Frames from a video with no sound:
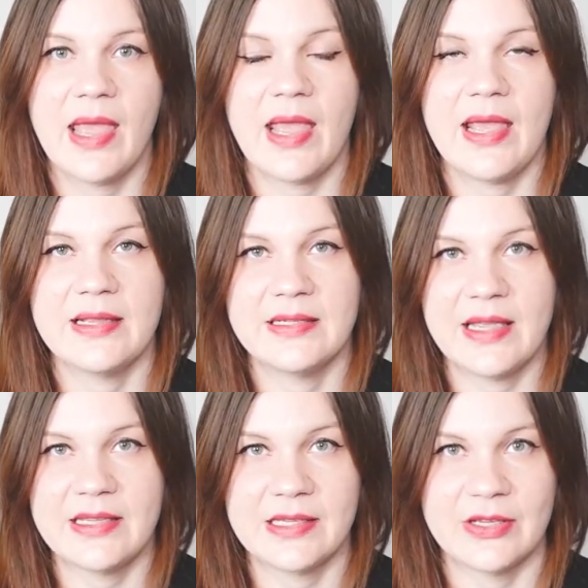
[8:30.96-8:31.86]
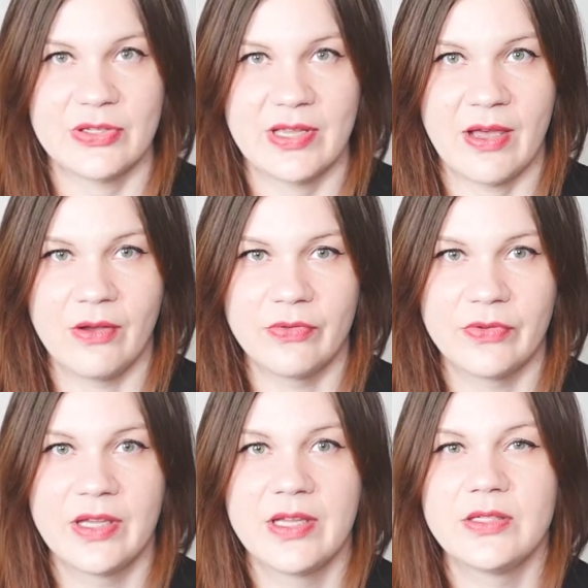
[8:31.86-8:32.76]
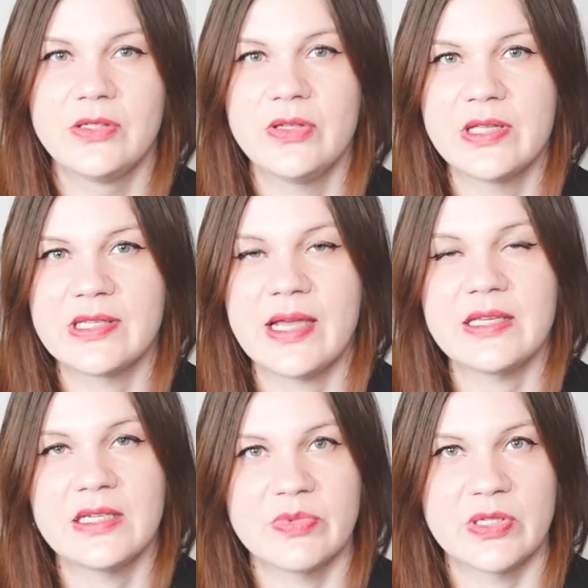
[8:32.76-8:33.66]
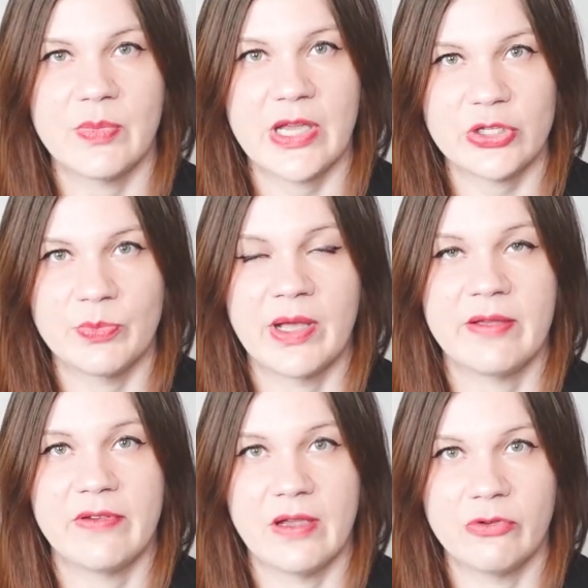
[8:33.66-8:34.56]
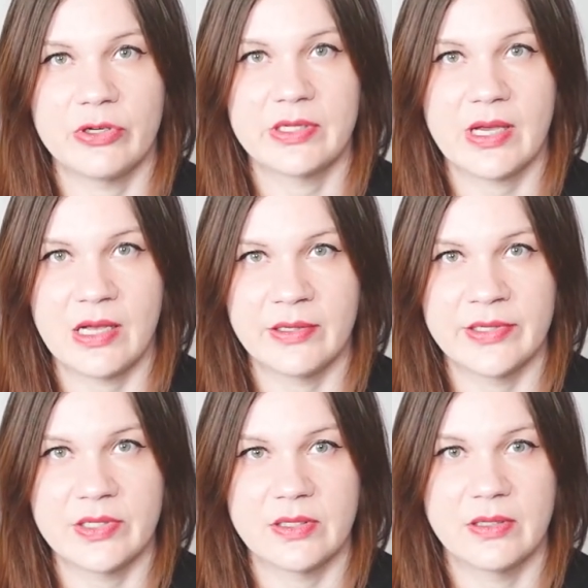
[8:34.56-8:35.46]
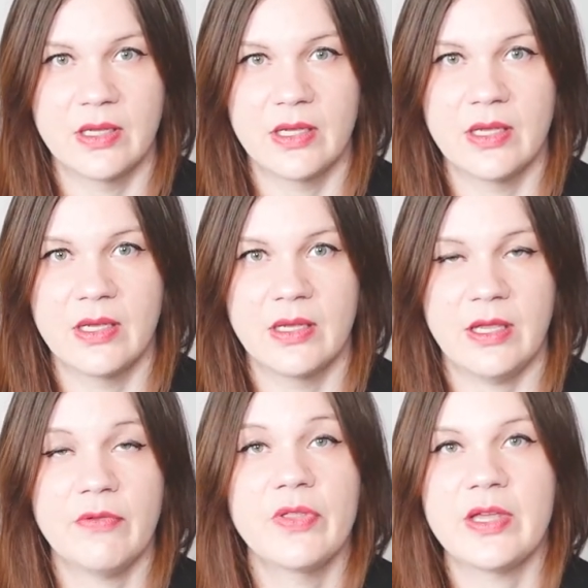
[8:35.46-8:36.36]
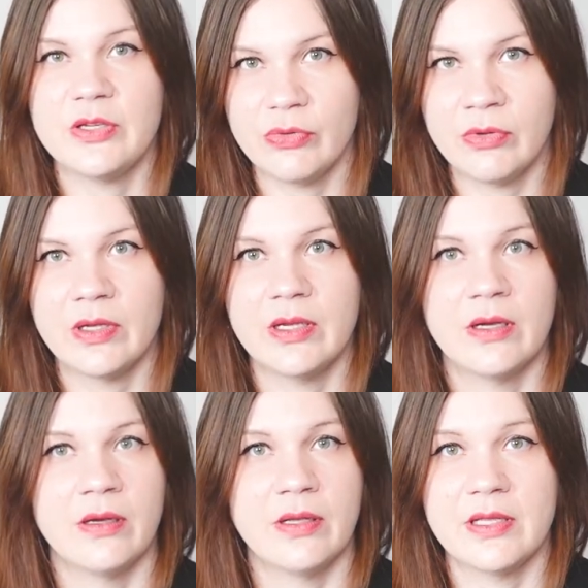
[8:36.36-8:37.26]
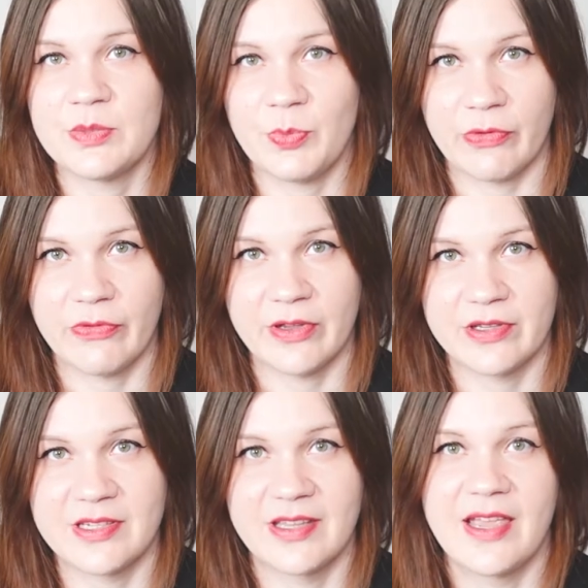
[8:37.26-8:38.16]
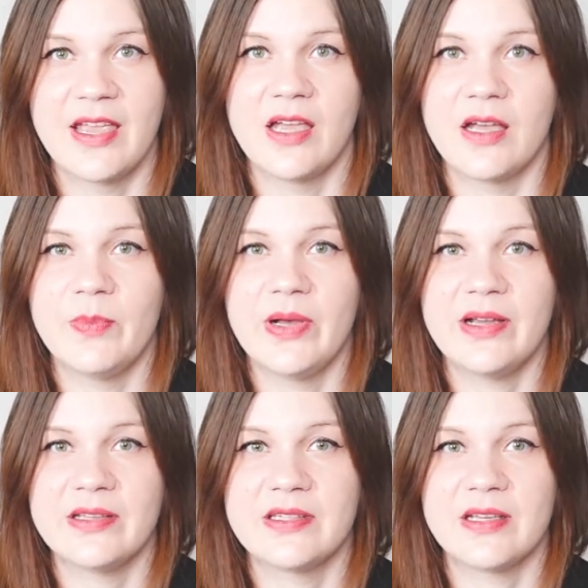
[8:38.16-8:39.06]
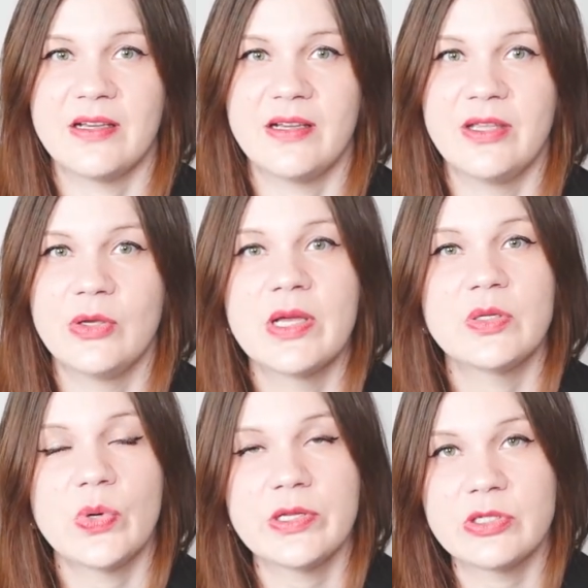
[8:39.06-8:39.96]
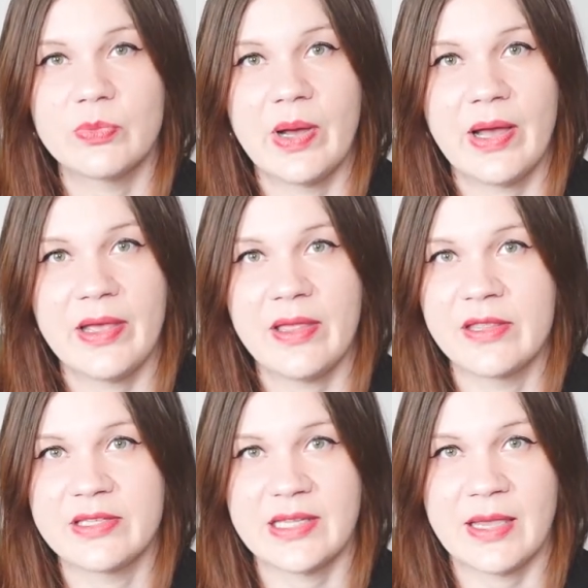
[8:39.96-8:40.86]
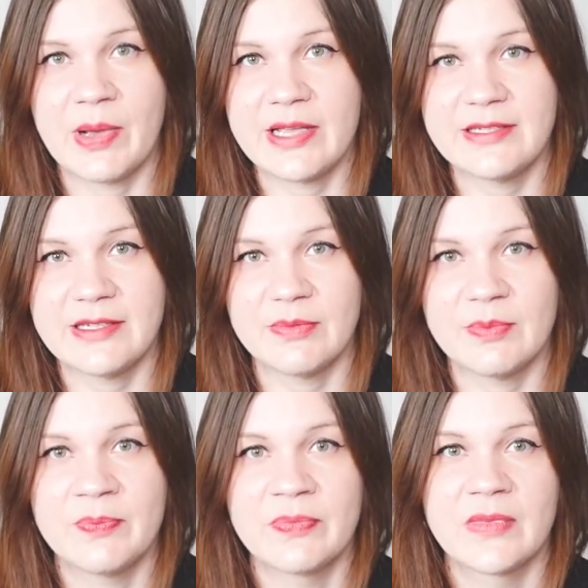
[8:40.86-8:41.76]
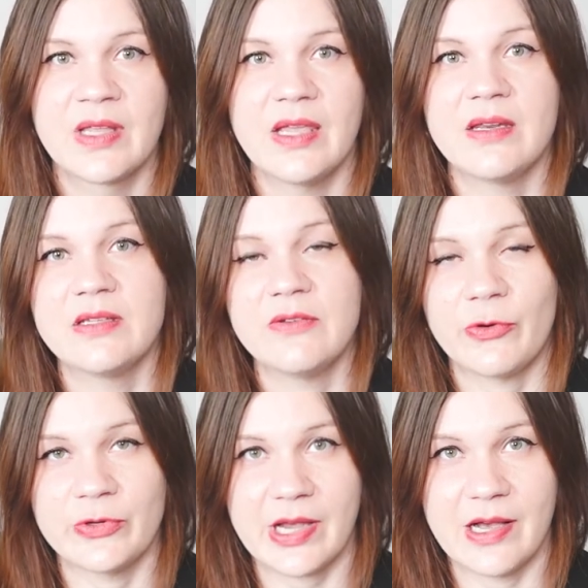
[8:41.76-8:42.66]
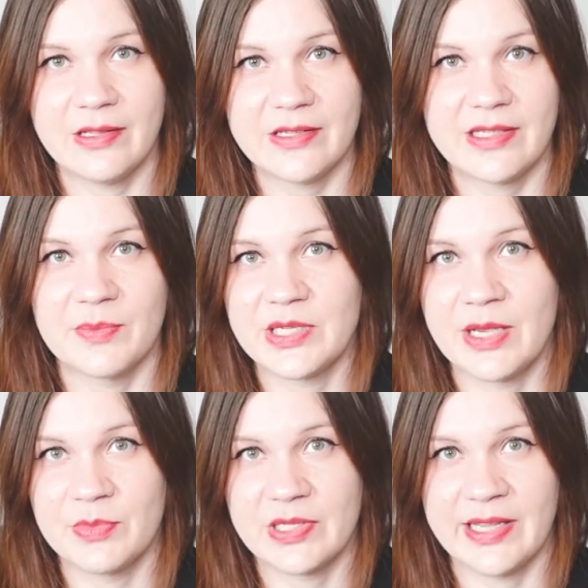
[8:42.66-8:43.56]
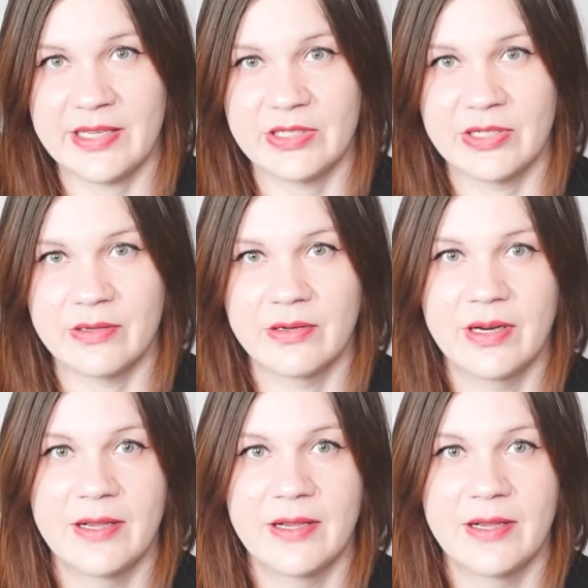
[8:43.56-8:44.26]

and ask yourself, do these items match my favorite colors? If they do, uh, it's perfect. But uh, you might want to buy the same item in a different color sometimes later